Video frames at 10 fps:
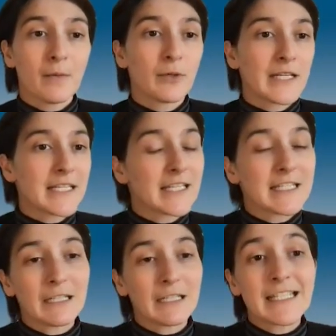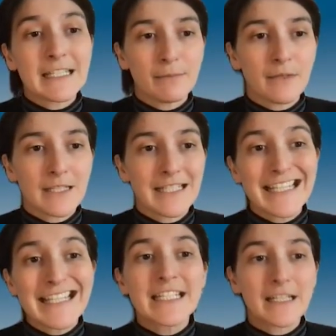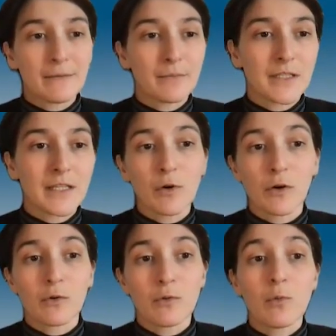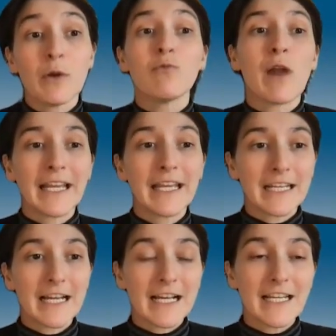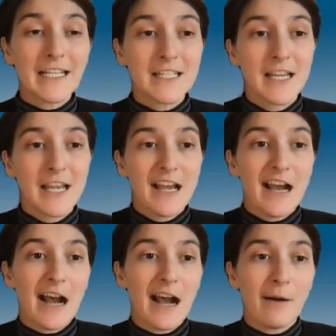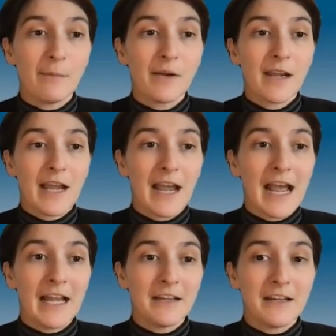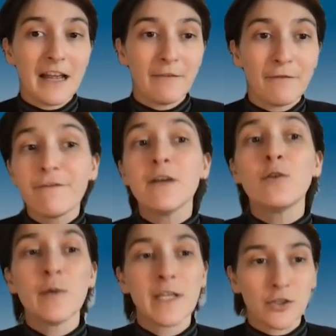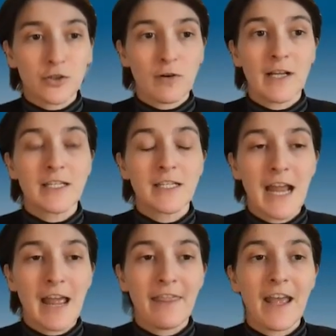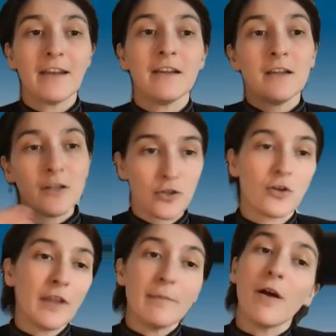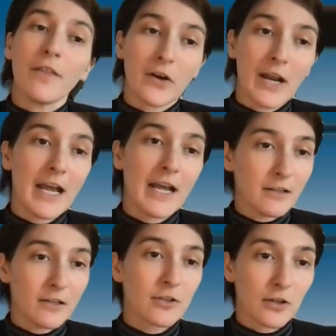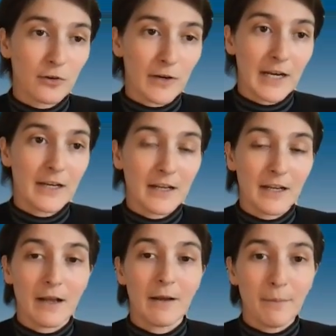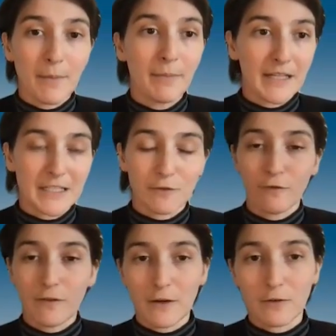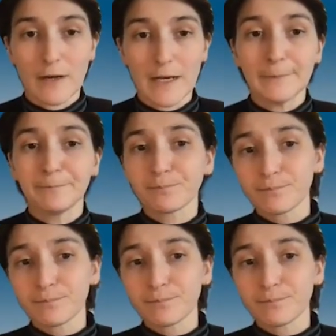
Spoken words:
pre-existing systems that we recognize and feel we can trust, and then turn them on their head to create a place of fear, right?